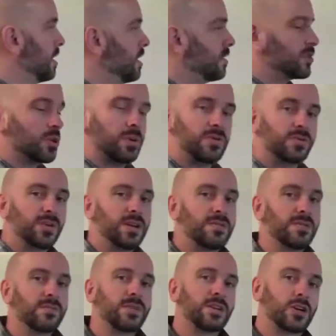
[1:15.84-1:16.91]
So in front of
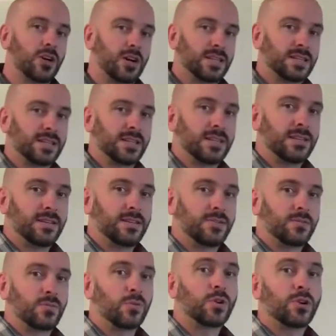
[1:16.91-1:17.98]
every consonant,
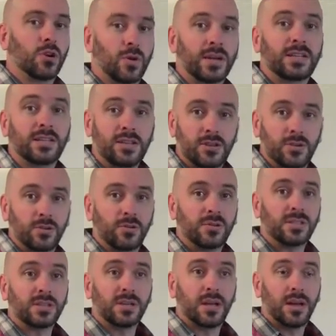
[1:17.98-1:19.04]
we're going to
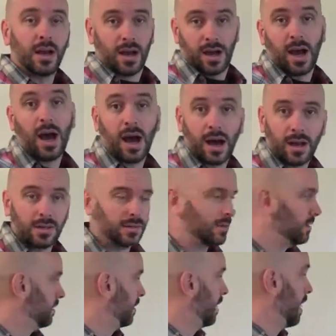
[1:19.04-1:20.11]
use a
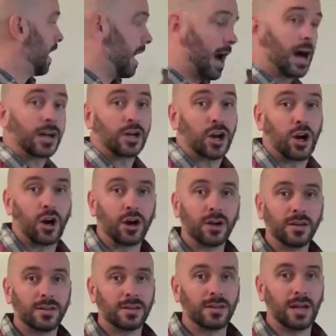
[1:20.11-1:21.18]

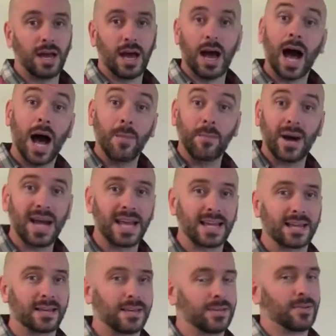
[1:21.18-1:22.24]
car, a
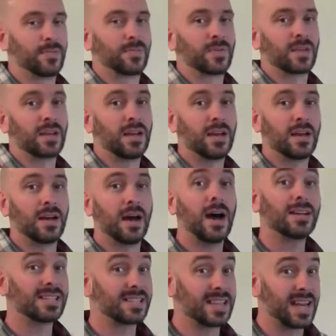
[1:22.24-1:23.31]
bike,
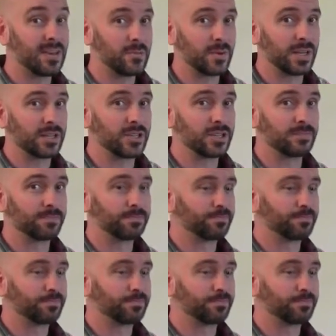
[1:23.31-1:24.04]
a sandwich.